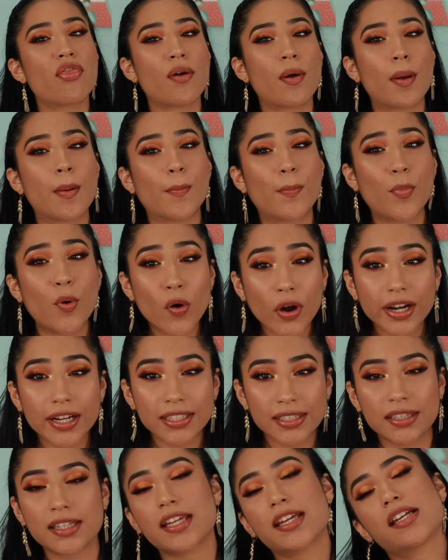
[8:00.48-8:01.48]
the
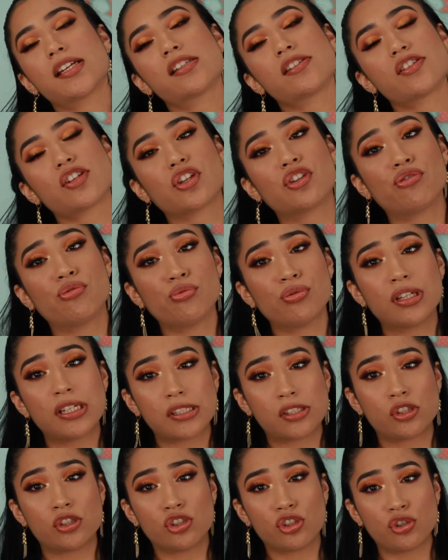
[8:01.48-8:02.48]
important things you
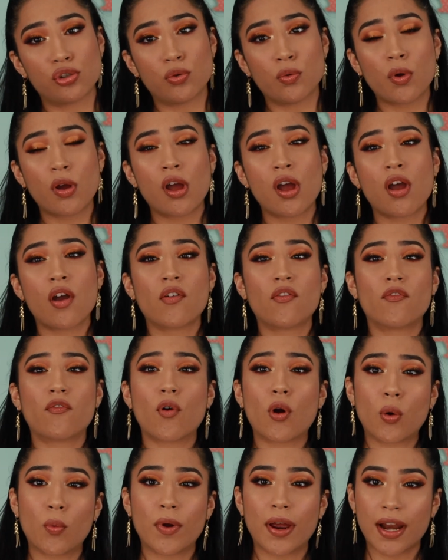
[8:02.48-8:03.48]
need to do
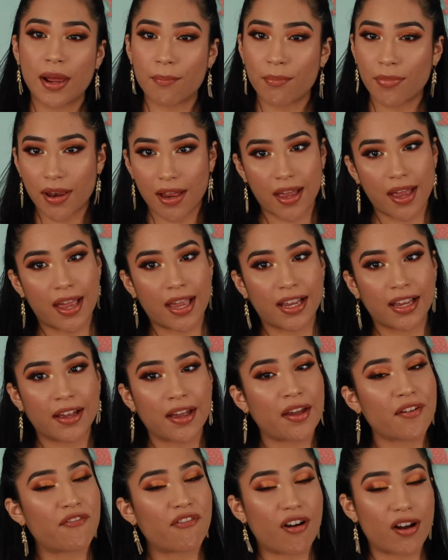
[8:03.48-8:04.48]
for when
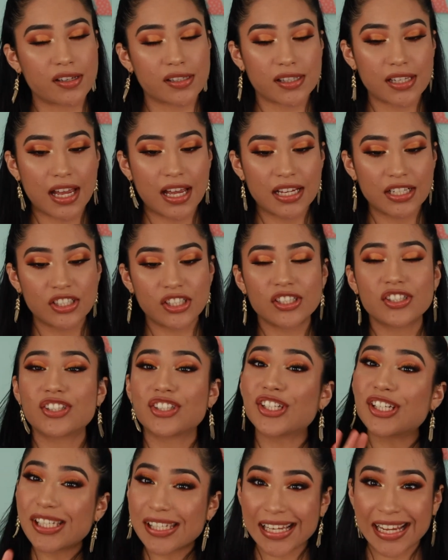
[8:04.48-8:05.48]
applying false lashes,
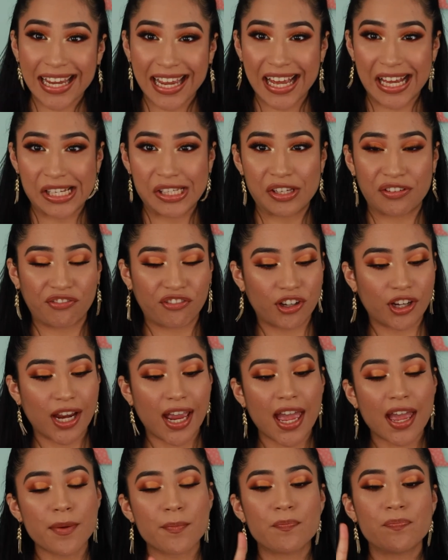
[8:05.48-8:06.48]
just in case you
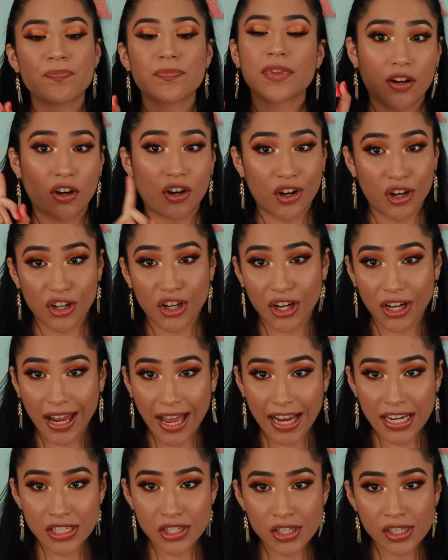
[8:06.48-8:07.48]
forget. Curl your
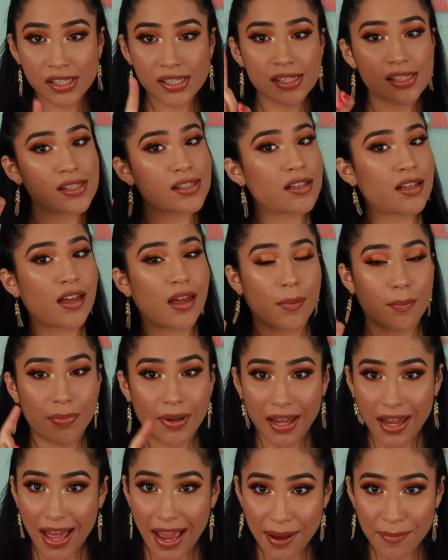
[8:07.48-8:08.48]
lashes,
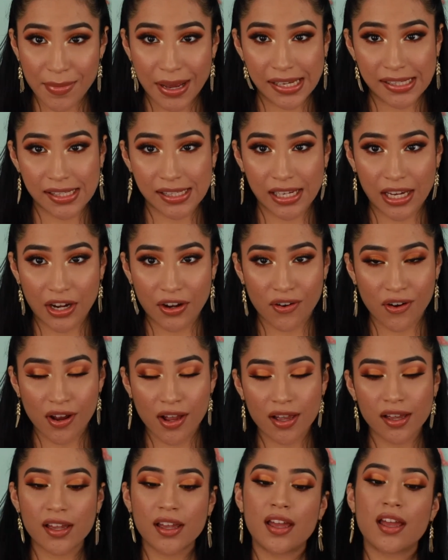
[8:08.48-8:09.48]
apply mascara,